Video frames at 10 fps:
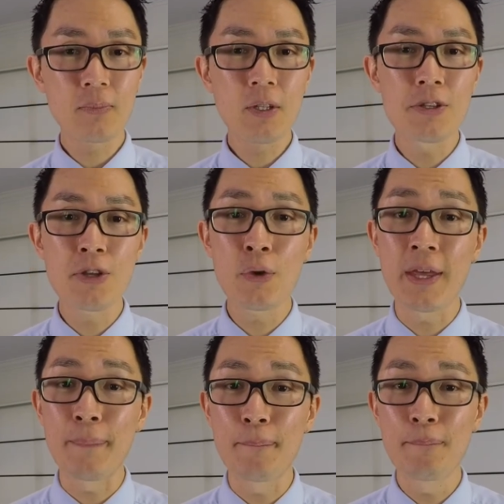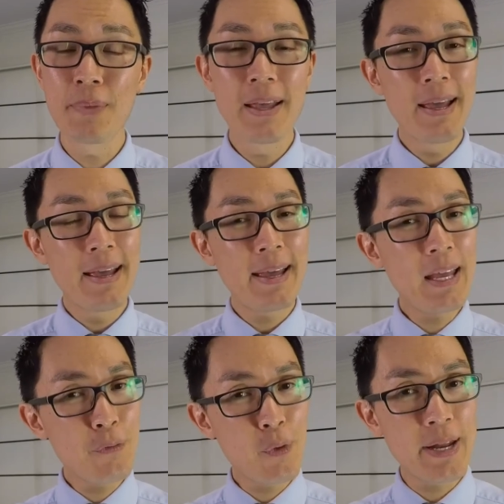So then,
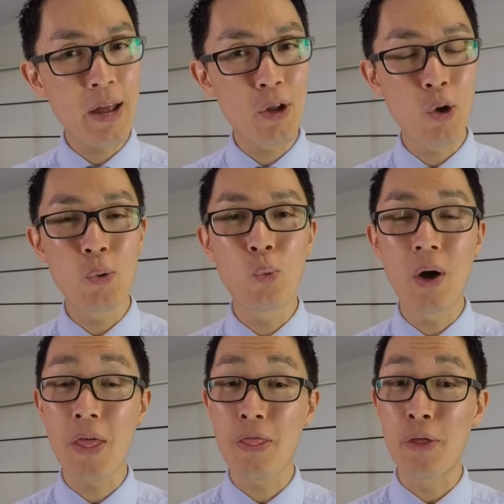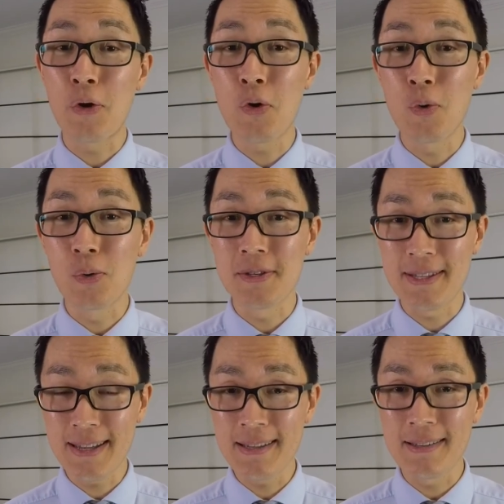if we now know what the
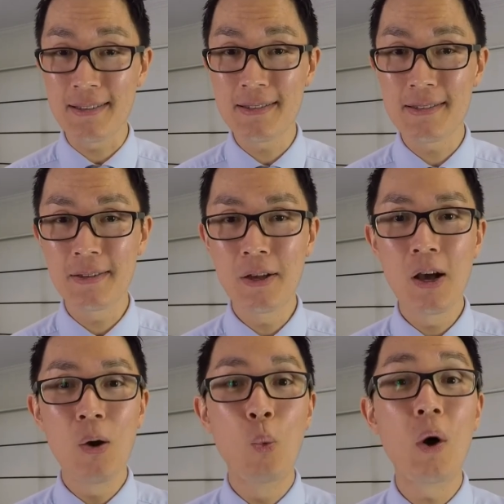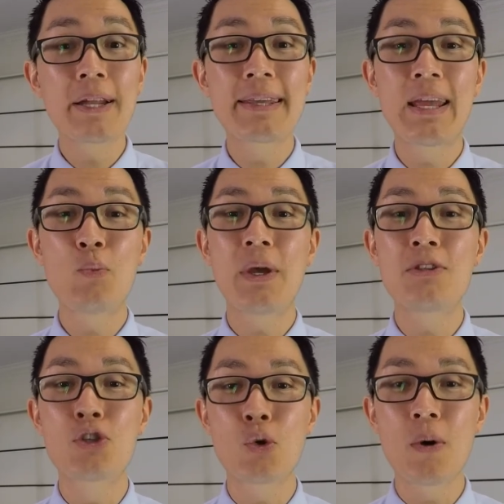cause is, what can we
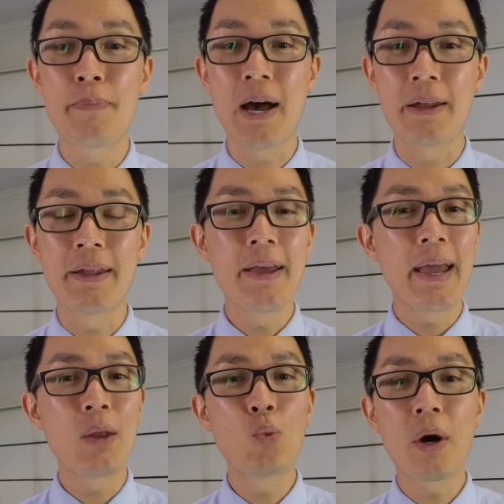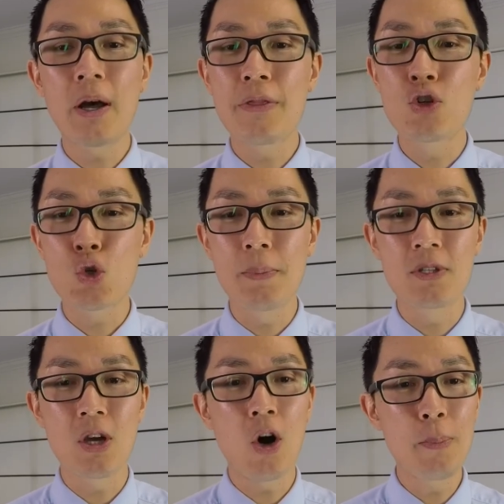do about it and what are the
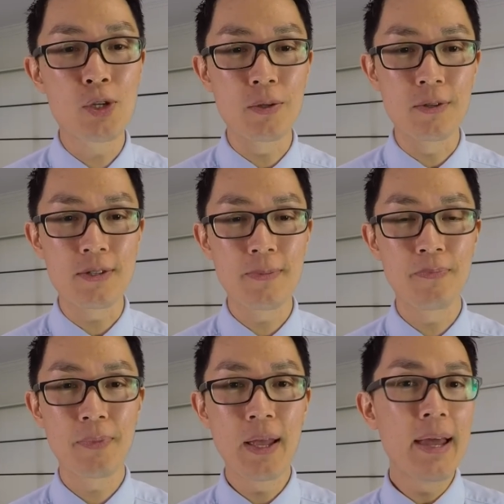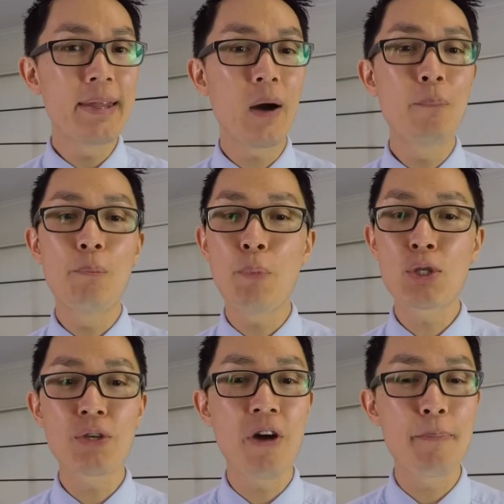treatment options? Now,
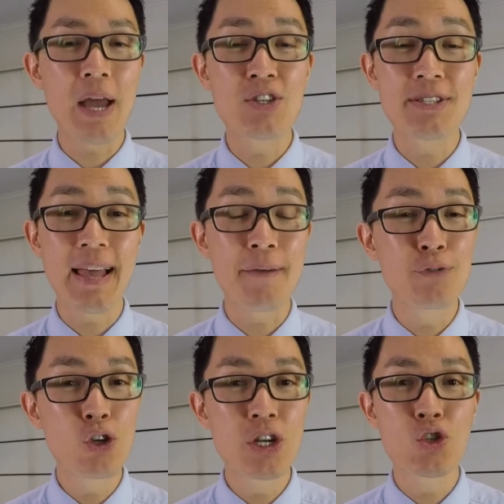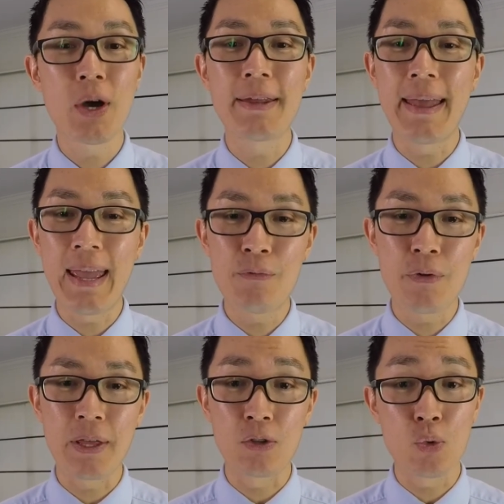most of our patients have usually tried
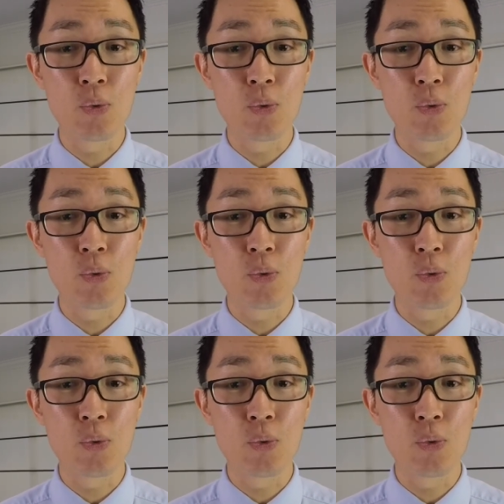everything to